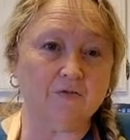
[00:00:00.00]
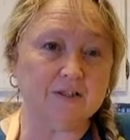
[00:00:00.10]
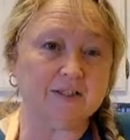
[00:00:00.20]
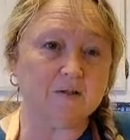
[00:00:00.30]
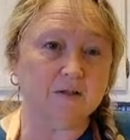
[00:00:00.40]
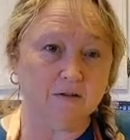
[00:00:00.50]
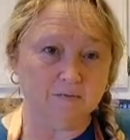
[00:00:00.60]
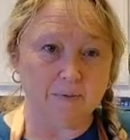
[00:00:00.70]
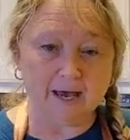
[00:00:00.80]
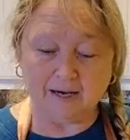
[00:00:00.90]
of its
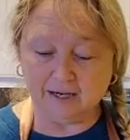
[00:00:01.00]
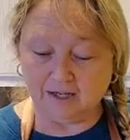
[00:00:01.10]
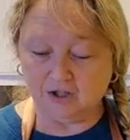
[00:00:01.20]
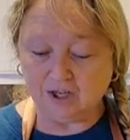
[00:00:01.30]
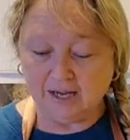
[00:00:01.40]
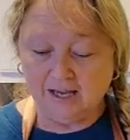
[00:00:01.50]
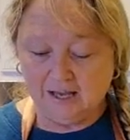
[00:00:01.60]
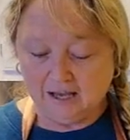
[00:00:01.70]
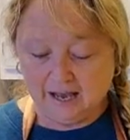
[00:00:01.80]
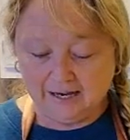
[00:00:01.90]
package,
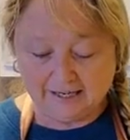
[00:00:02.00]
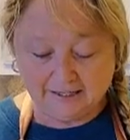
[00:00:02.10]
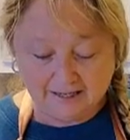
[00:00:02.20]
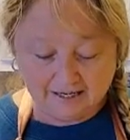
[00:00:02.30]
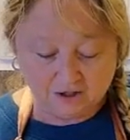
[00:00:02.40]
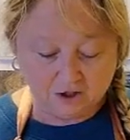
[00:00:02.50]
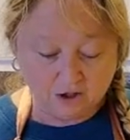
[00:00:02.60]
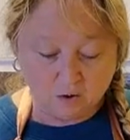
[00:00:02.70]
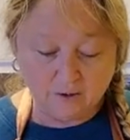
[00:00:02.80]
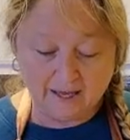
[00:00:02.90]
and I like to
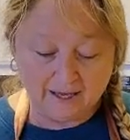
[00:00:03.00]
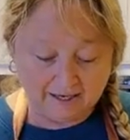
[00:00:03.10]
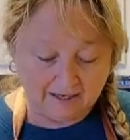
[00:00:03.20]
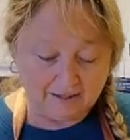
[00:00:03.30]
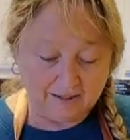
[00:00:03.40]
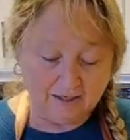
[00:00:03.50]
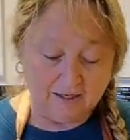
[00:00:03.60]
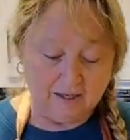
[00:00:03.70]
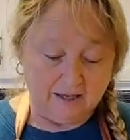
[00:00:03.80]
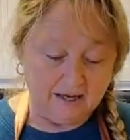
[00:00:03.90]
go ahead
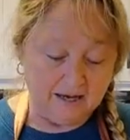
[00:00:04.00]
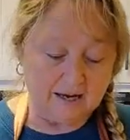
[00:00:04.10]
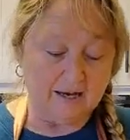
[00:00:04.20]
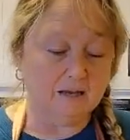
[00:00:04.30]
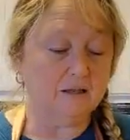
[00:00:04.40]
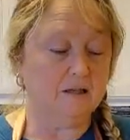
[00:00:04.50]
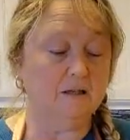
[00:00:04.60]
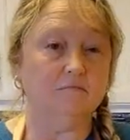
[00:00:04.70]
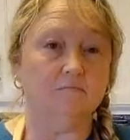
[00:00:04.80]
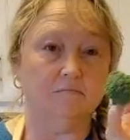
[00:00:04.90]
and
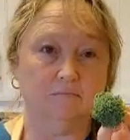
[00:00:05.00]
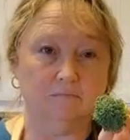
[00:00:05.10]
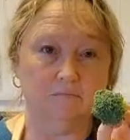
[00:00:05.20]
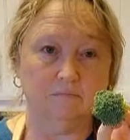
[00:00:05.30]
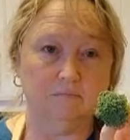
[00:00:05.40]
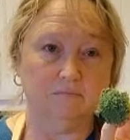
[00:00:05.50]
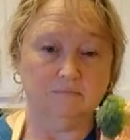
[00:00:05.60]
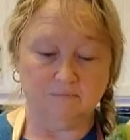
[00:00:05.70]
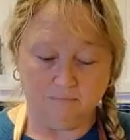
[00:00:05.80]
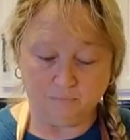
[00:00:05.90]

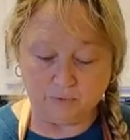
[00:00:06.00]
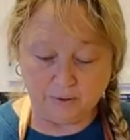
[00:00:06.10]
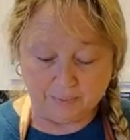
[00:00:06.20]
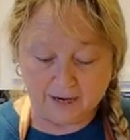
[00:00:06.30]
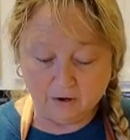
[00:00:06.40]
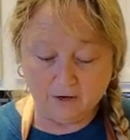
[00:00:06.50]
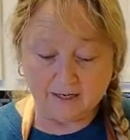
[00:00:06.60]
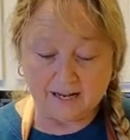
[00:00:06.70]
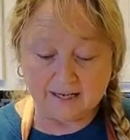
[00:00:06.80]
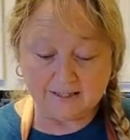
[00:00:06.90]
prepare
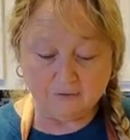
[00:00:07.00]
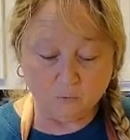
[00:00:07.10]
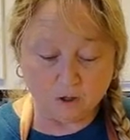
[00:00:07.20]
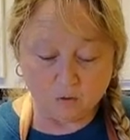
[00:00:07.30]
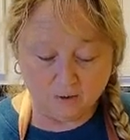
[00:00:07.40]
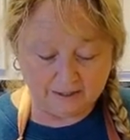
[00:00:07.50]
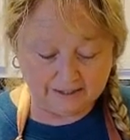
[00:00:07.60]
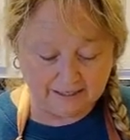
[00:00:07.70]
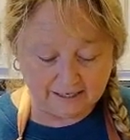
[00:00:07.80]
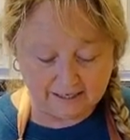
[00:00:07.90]
it as if we're going
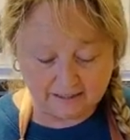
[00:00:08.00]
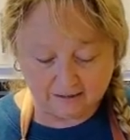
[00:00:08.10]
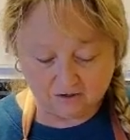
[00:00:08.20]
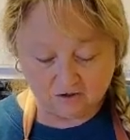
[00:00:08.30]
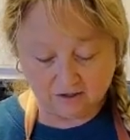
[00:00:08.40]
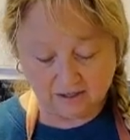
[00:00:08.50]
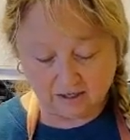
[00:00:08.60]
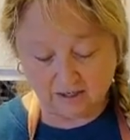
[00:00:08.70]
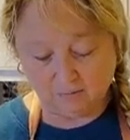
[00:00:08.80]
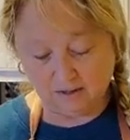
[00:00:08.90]
to eat it. There's a
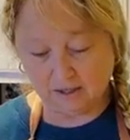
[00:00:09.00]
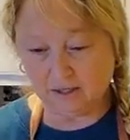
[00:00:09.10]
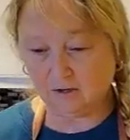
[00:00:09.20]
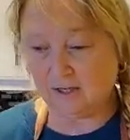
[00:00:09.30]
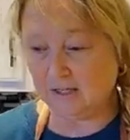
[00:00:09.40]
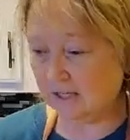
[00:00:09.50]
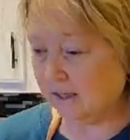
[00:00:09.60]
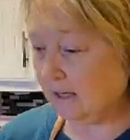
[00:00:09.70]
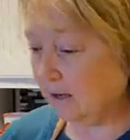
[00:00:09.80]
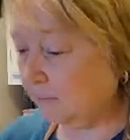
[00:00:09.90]
yucky one in here. I need to take that